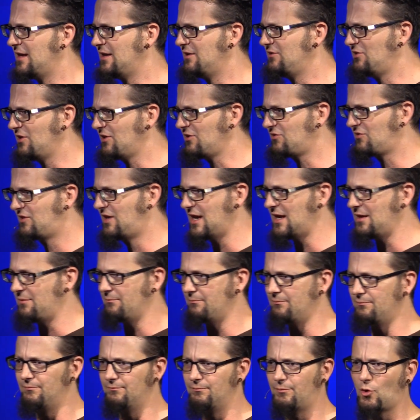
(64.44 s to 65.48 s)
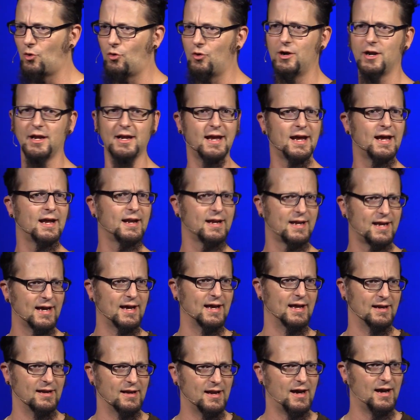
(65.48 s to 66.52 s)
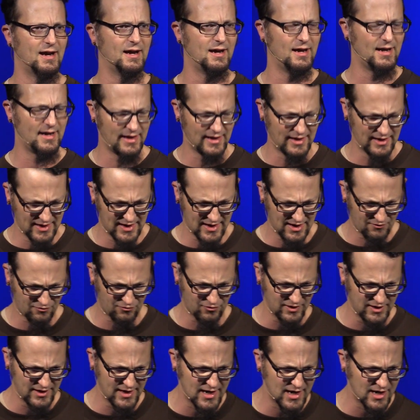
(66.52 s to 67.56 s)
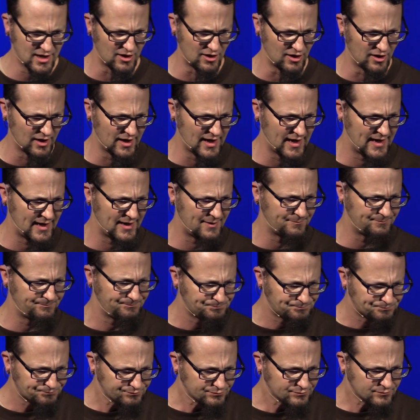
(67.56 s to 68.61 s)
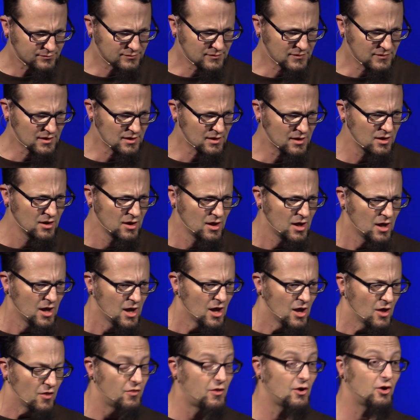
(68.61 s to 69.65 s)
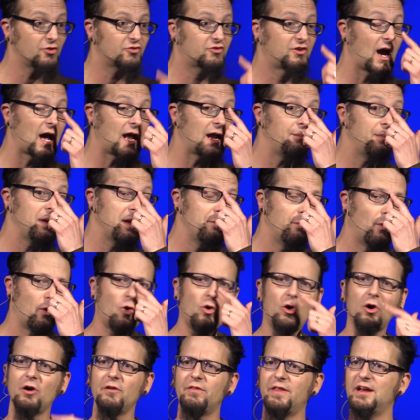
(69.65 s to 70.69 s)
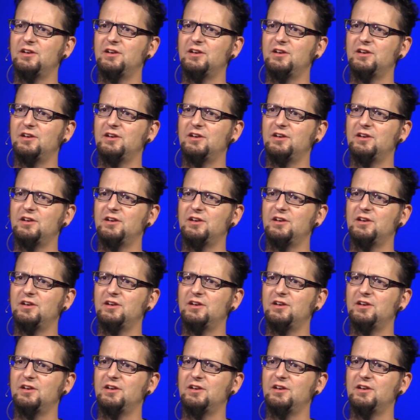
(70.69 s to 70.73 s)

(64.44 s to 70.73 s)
than just getting born again every year. And there's got to be more